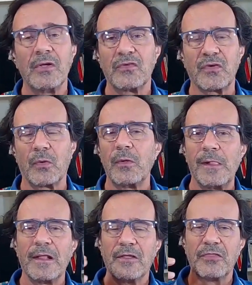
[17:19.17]
So
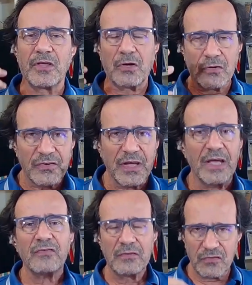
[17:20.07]
the
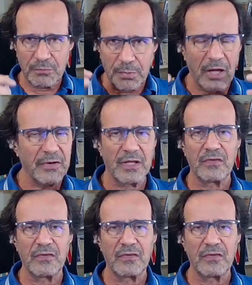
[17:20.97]
connotation, this bonding,